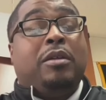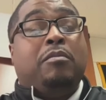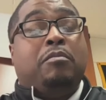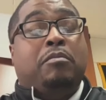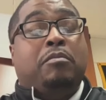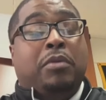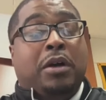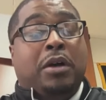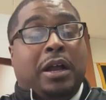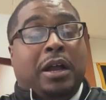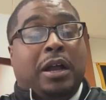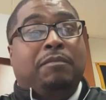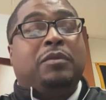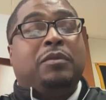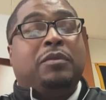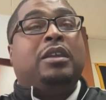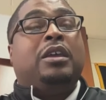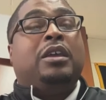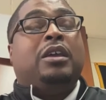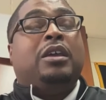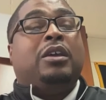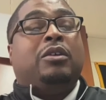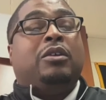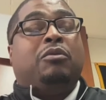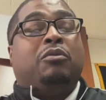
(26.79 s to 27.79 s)
But
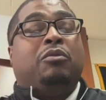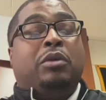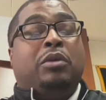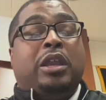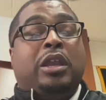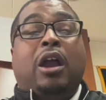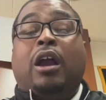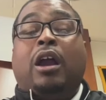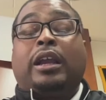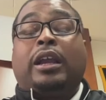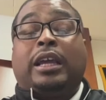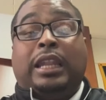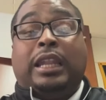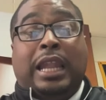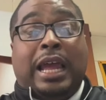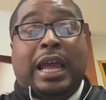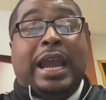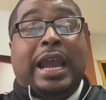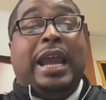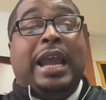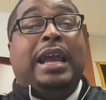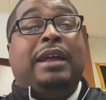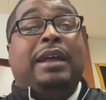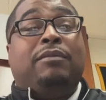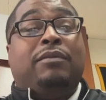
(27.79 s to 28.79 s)
we are glad
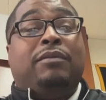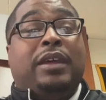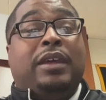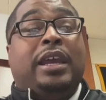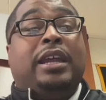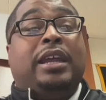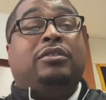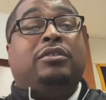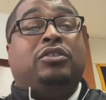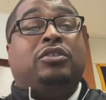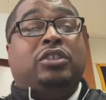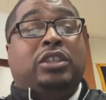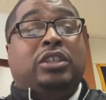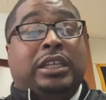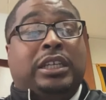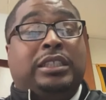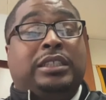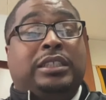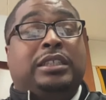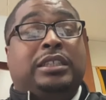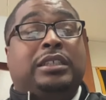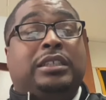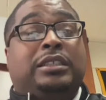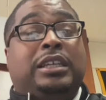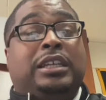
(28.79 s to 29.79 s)
that
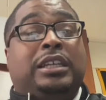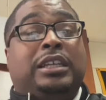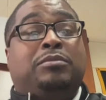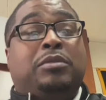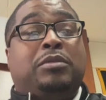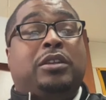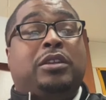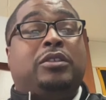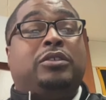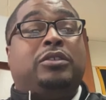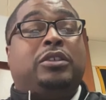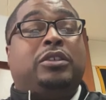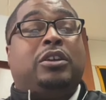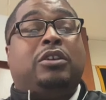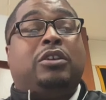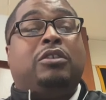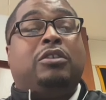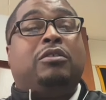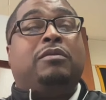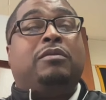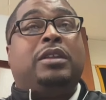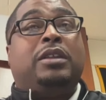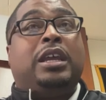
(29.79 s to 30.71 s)
justice has been served